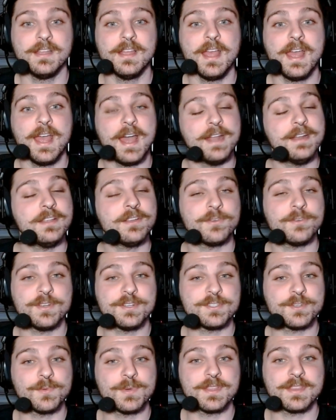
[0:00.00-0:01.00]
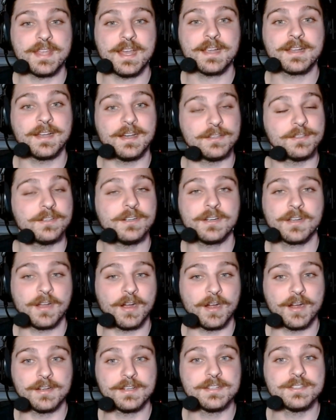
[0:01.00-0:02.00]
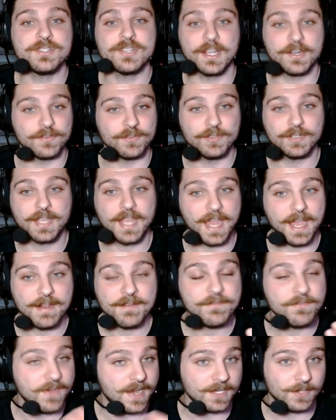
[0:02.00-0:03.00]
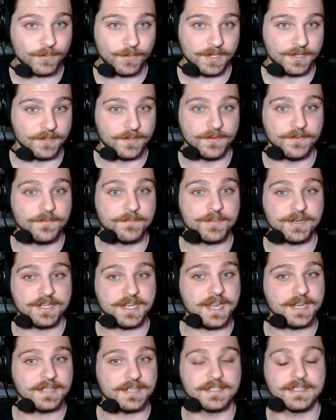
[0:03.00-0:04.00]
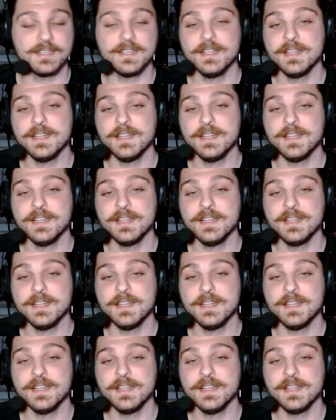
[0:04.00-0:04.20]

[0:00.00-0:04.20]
Any creature with that color or card in general can't affect what you've protected.